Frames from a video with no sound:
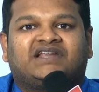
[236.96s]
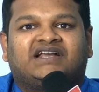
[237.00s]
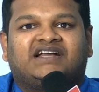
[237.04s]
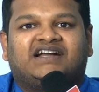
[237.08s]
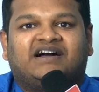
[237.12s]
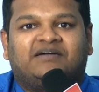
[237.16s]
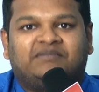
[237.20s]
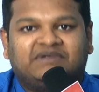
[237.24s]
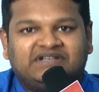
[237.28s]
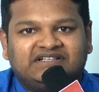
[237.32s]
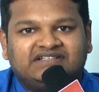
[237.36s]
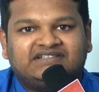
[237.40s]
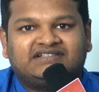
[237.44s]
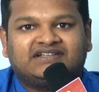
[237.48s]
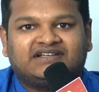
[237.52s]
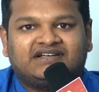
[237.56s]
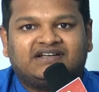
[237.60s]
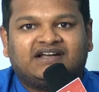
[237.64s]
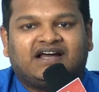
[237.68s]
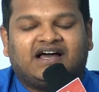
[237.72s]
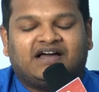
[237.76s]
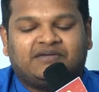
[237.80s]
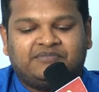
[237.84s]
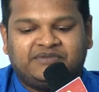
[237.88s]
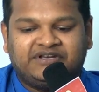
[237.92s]
Kamal
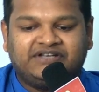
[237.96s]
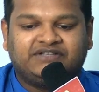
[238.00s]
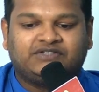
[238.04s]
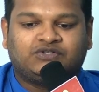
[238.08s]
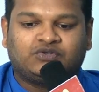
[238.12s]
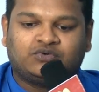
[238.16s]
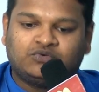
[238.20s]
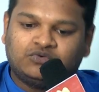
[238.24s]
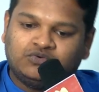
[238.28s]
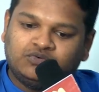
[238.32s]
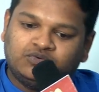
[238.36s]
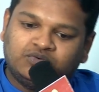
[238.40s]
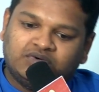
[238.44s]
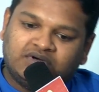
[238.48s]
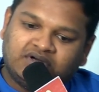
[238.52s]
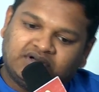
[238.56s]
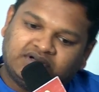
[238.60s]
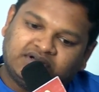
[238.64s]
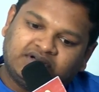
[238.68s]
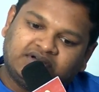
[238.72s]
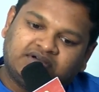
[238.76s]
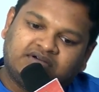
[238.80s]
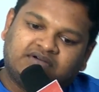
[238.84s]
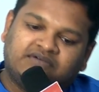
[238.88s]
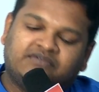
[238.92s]
sir, I mean, through
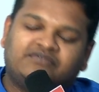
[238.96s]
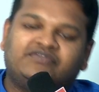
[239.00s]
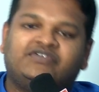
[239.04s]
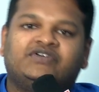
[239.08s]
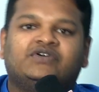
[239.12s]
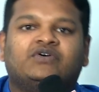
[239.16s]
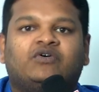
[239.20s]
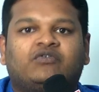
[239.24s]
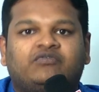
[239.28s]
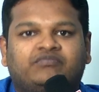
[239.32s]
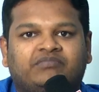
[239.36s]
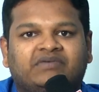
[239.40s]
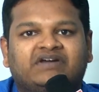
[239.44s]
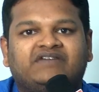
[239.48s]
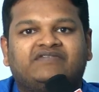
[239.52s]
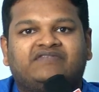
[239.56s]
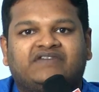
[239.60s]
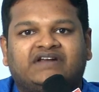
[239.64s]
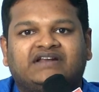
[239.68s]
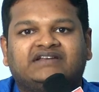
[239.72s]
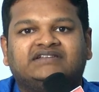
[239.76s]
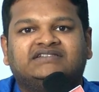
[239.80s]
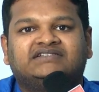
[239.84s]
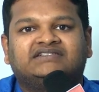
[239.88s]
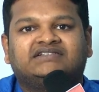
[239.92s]
a few of my
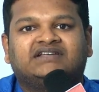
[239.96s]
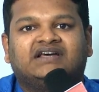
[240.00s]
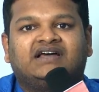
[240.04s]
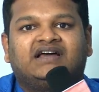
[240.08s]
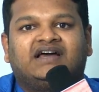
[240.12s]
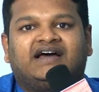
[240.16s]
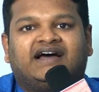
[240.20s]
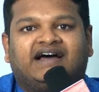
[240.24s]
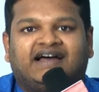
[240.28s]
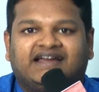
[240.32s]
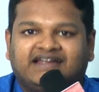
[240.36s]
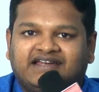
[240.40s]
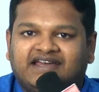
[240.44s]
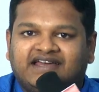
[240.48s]
friends, I